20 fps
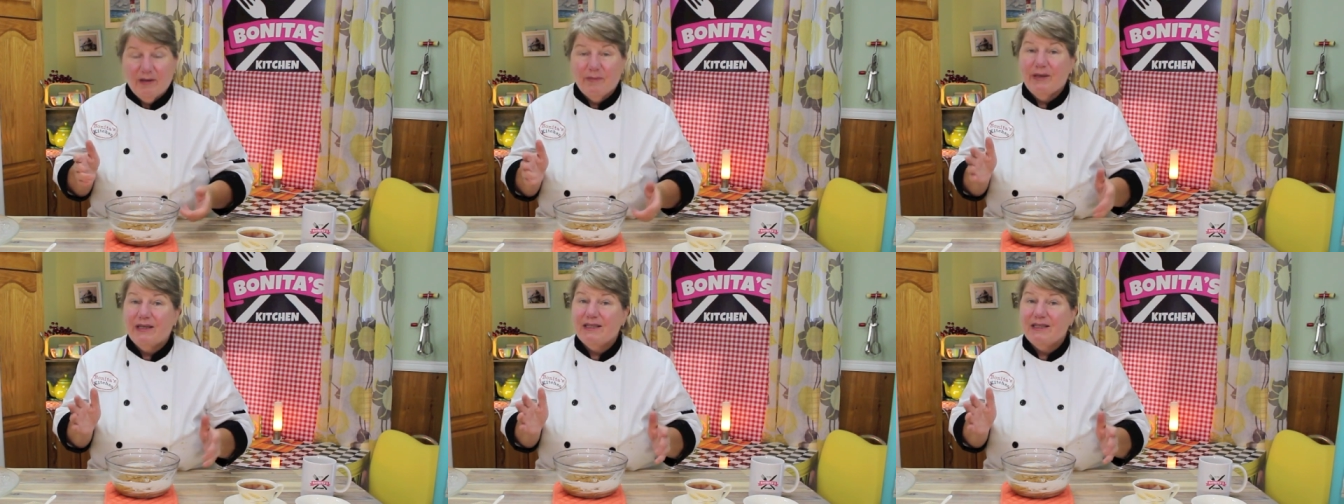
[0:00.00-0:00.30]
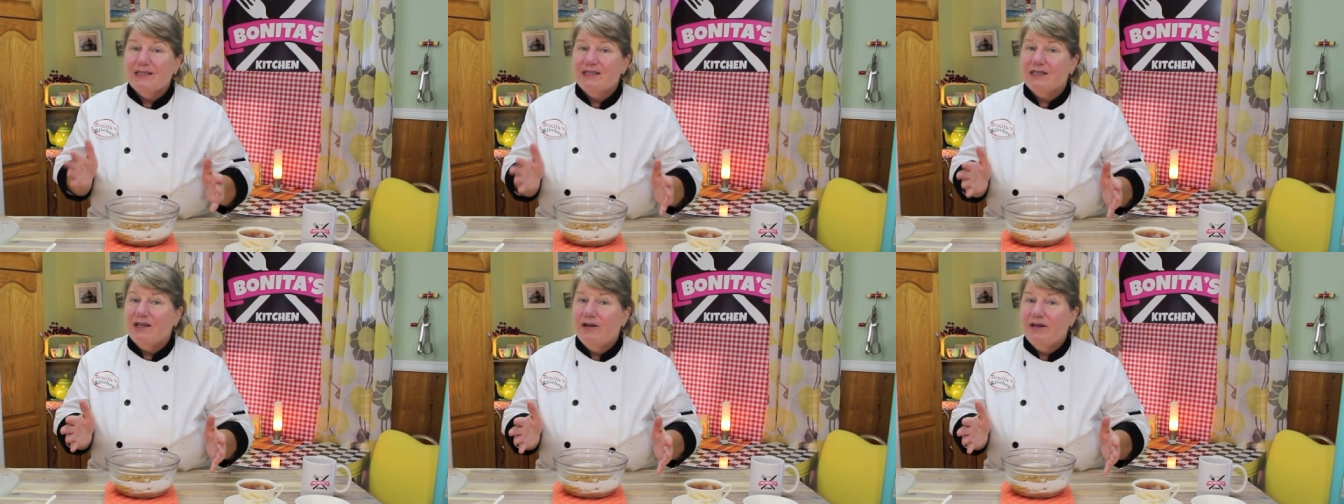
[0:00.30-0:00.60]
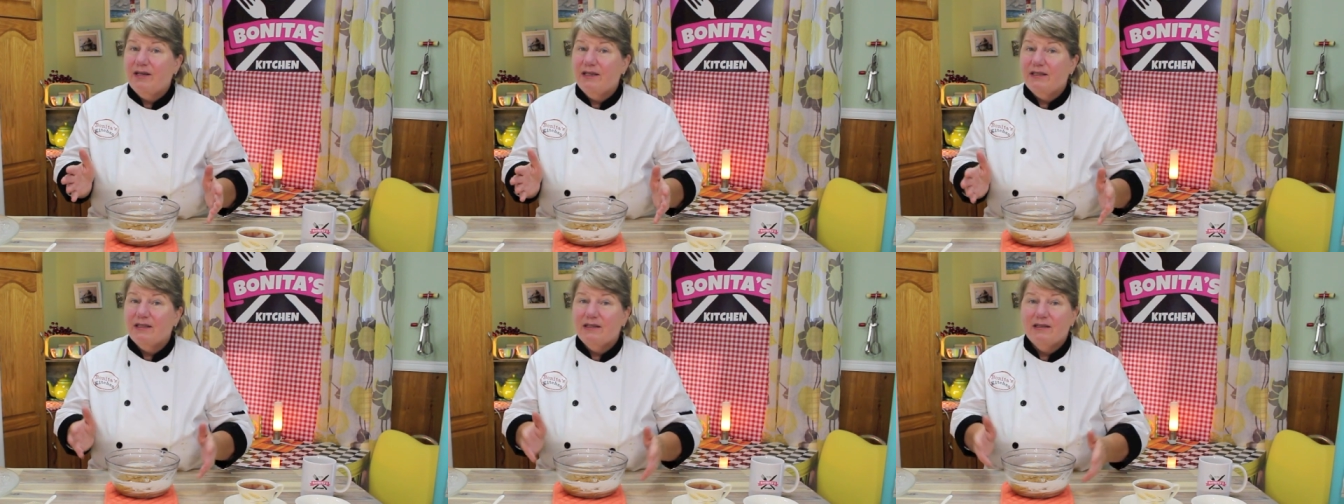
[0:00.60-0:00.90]
I'm
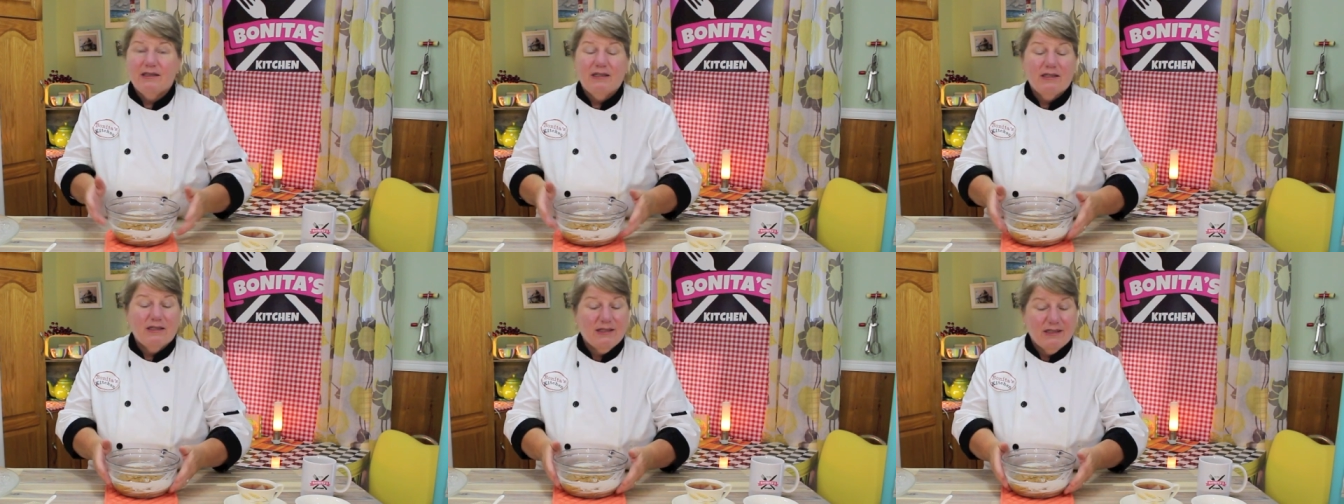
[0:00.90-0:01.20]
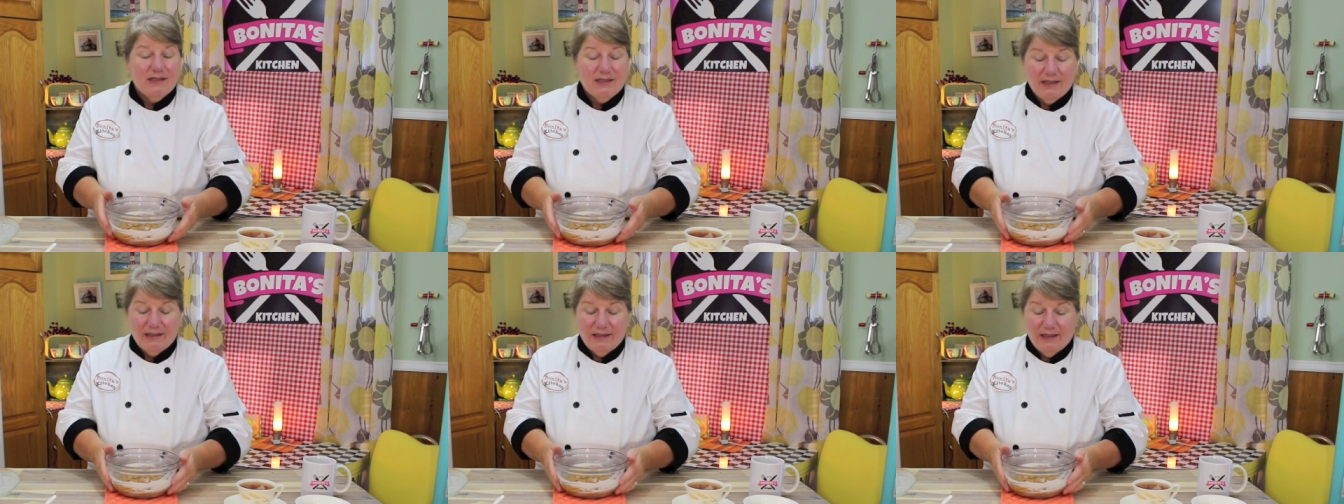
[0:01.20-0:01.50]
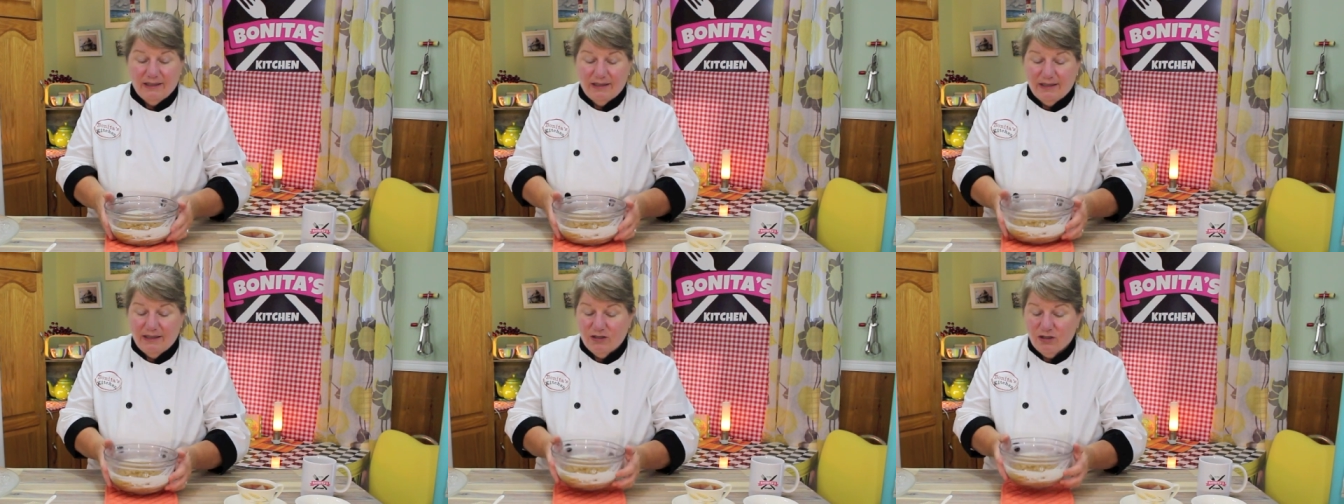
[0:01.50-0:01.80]
excited. This is a
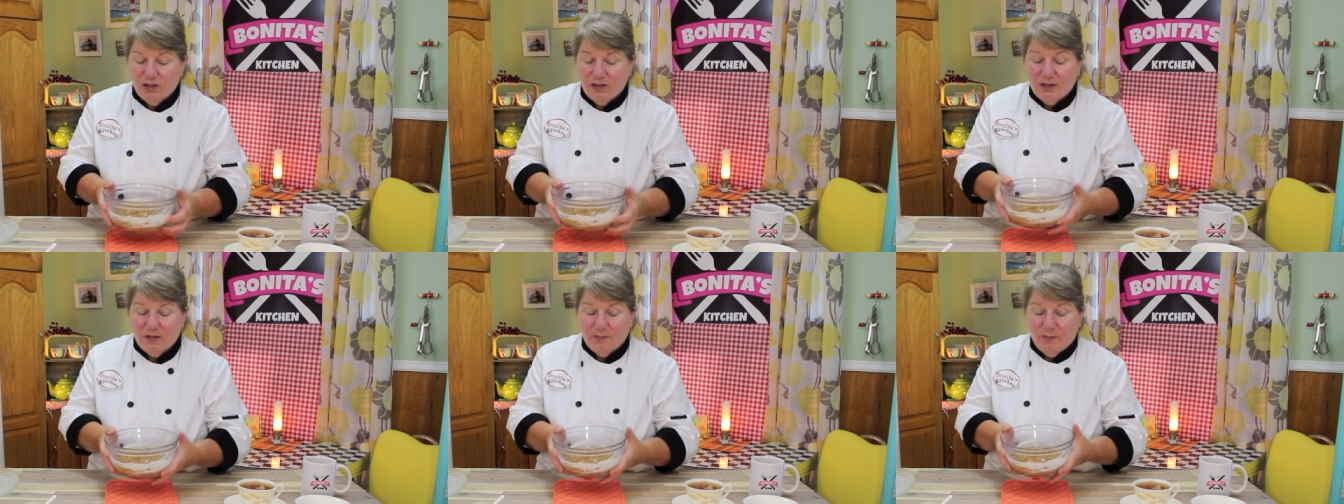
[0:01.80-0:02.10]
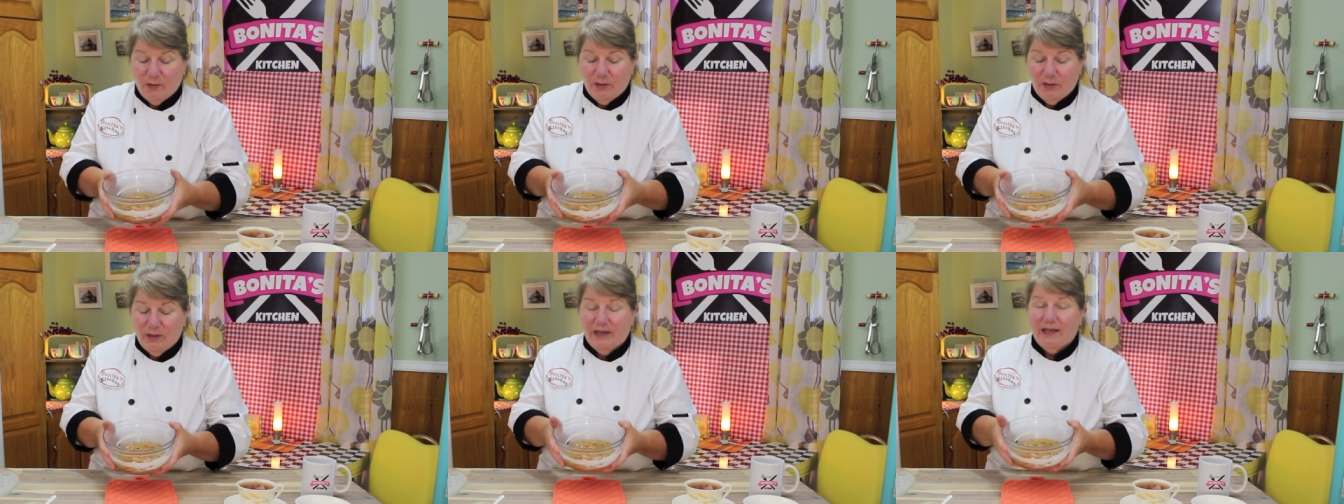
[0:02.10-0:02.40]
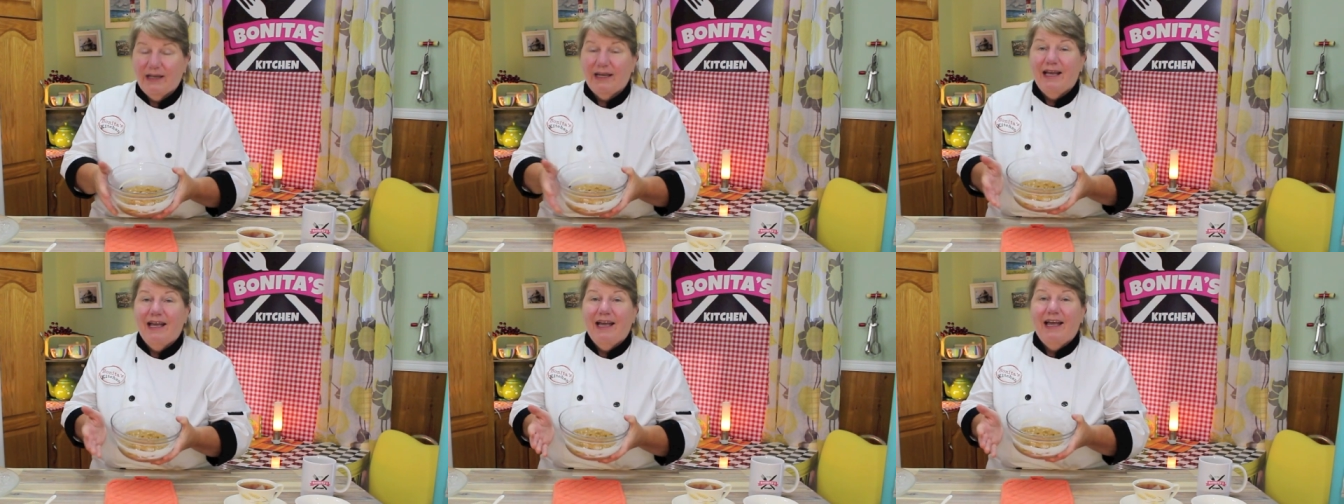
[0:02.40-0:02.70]
delicious
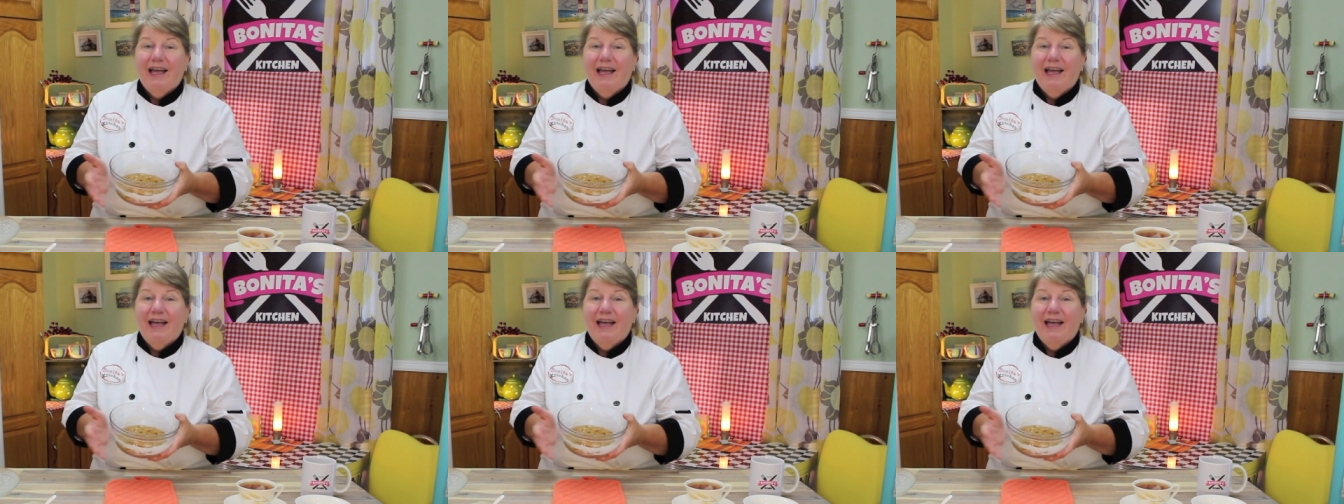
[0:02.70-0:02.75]
pudding